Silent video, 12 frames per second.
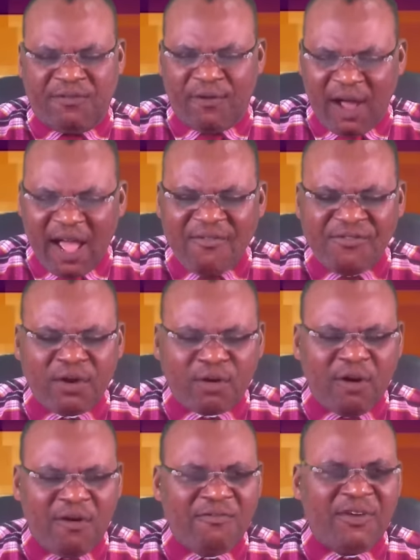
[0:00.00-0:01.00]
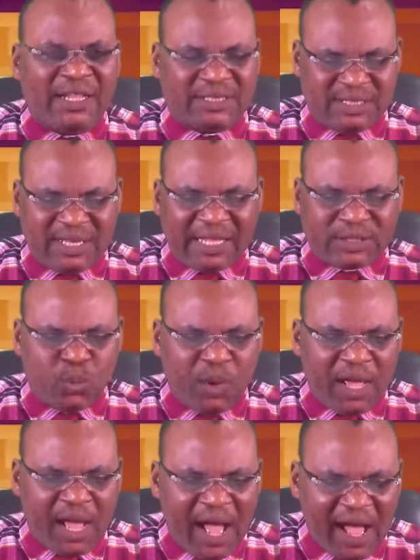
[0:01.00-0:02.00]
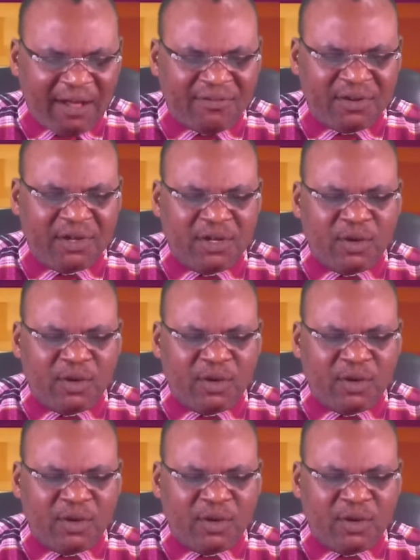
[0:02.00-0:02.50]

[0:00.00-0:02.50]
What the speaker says: For every convert that we have,